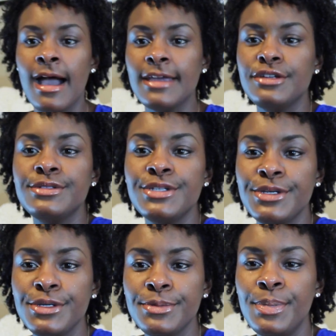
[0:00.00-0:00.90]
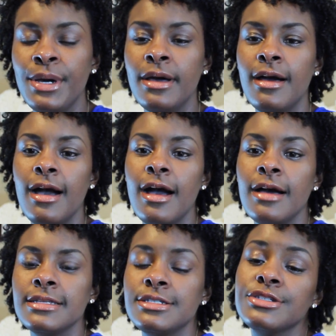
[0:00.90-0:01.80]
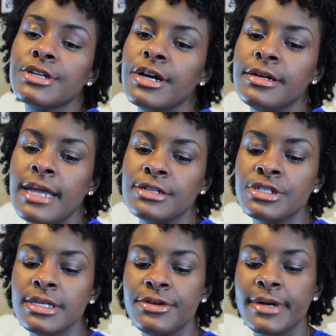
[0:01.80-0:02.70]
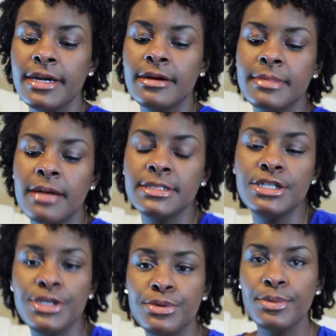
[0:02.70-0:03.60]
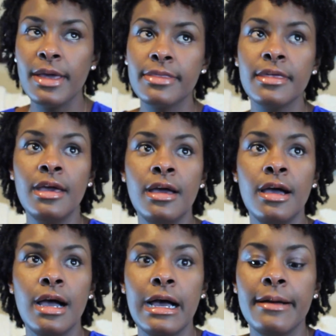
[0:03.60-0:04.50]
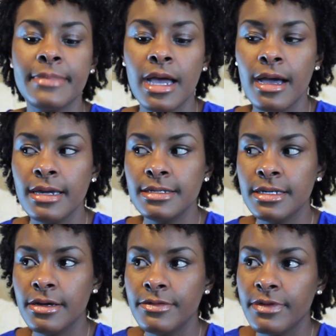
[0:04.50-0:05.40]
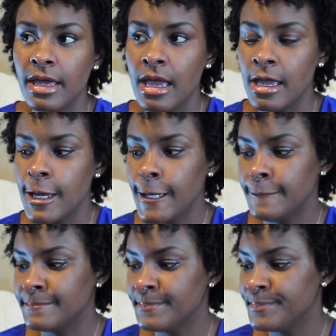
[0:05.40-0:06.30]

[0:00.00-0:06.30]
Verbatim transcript: Hi YouTube, this is a girl, Naturally Greer. I'm coming to you with kind of a